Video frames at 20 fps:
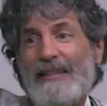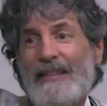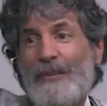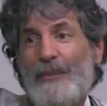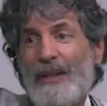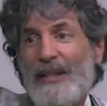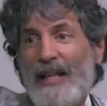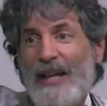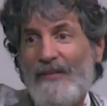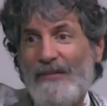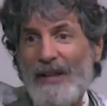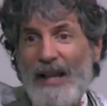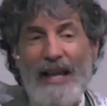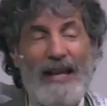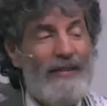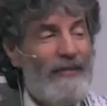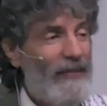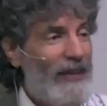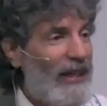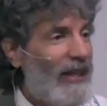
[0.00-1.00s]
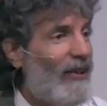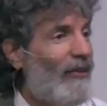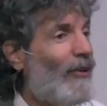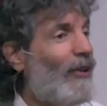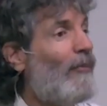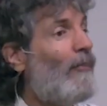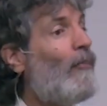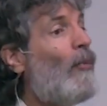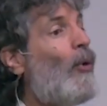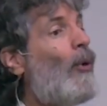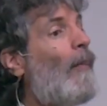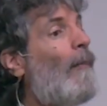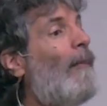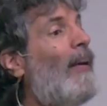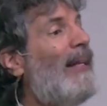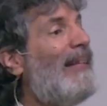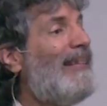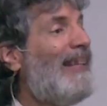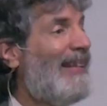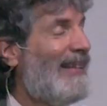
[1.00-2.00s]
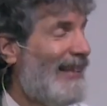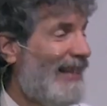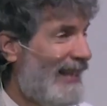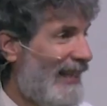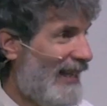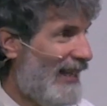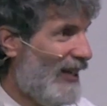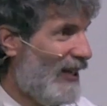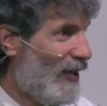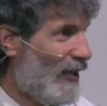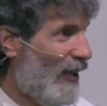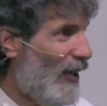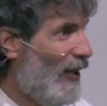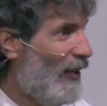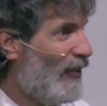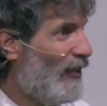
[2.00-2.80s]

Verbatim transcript: that we can have life here and more abundantly here